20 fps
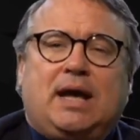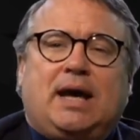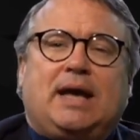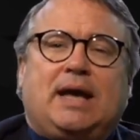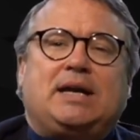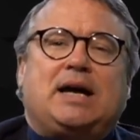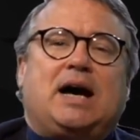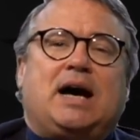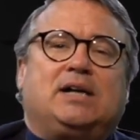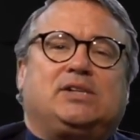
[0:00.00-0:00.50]

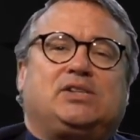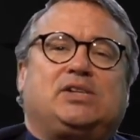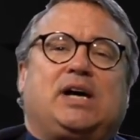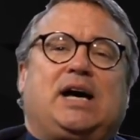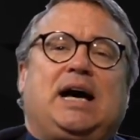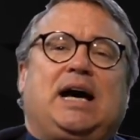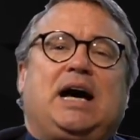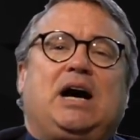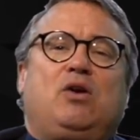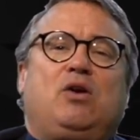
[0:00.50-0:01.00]
and ask
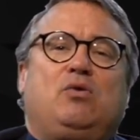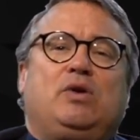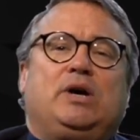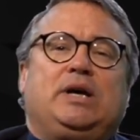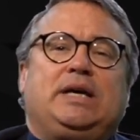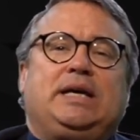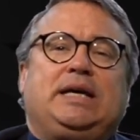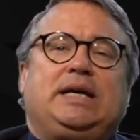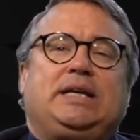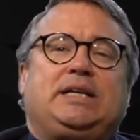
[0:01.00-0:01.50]
how
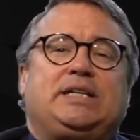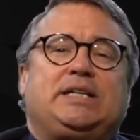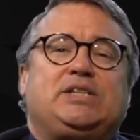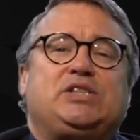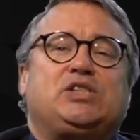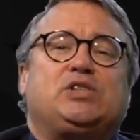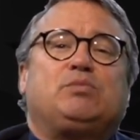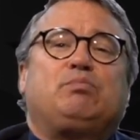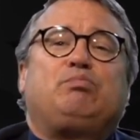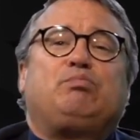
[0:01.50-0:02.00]
it
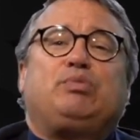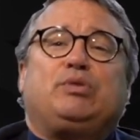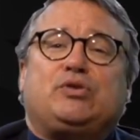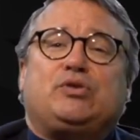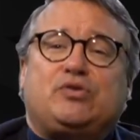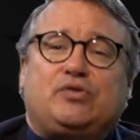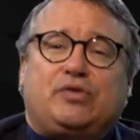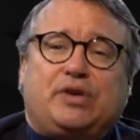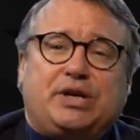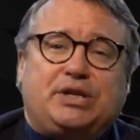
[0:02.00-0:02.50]
is
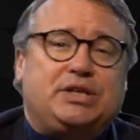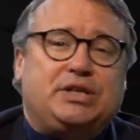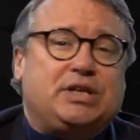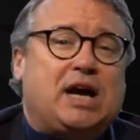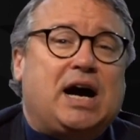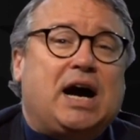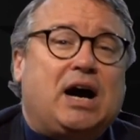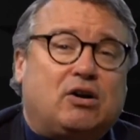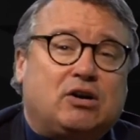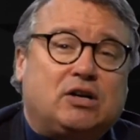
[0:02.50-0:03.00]
portrayed in
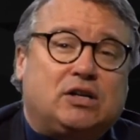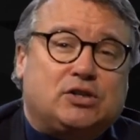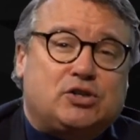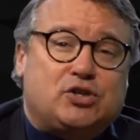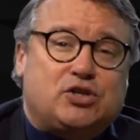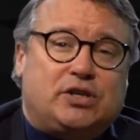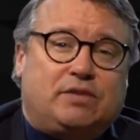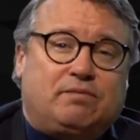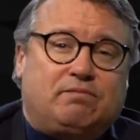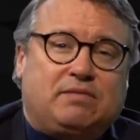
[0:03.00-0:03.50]
our
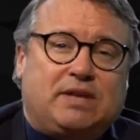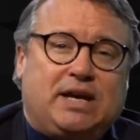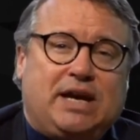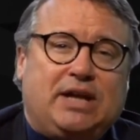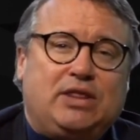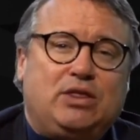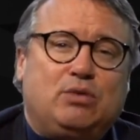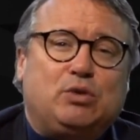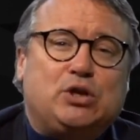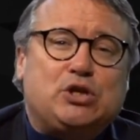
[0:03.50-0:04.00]
culture.
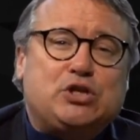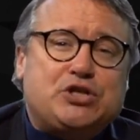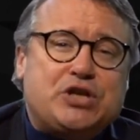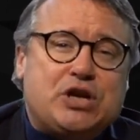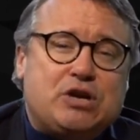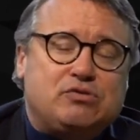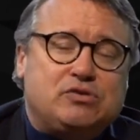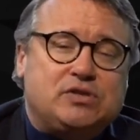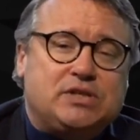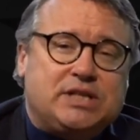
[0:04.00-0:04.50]
And the word
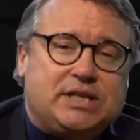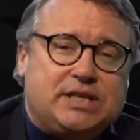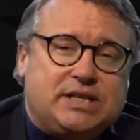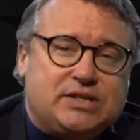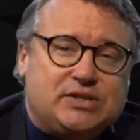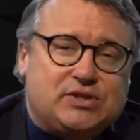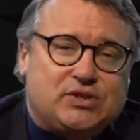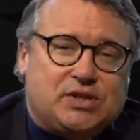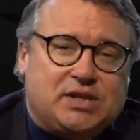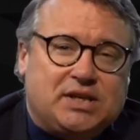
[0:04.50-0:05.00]
chosen
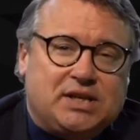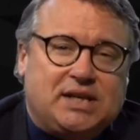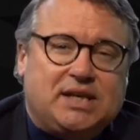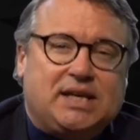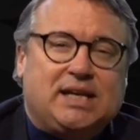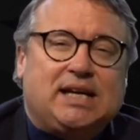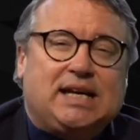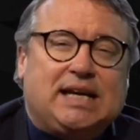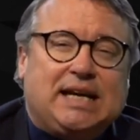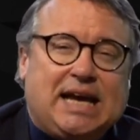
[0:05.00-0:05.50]
is
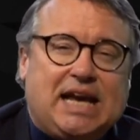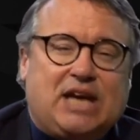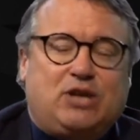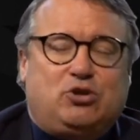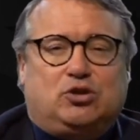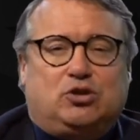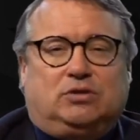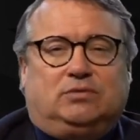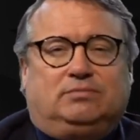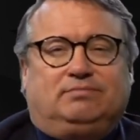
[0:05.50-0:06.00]

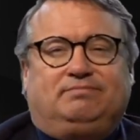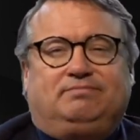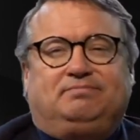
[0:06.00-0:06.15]
angel.